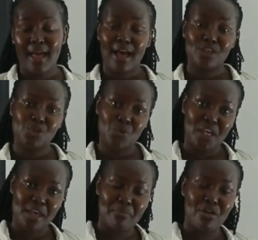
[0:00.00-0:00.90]
As you
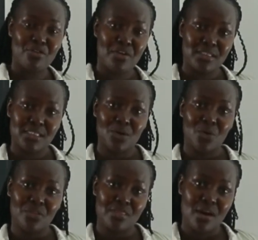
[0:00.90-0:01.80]
keep on racing
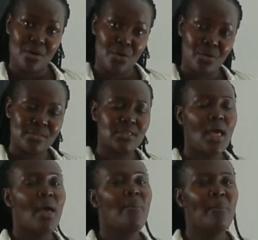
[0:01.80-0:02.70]
on the roads,
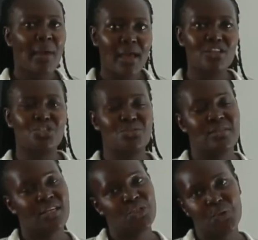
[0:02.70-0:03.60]
make sure
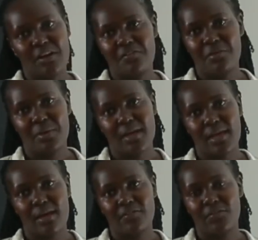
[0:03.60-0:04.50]
that you are very
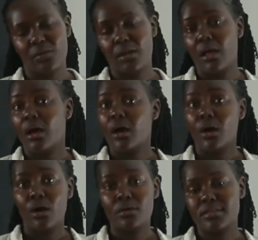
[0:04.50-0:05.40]
careful,
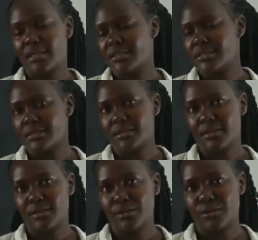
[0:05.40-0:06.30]
because I still
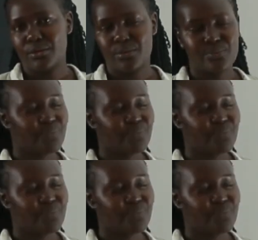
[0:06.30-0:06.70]
need you.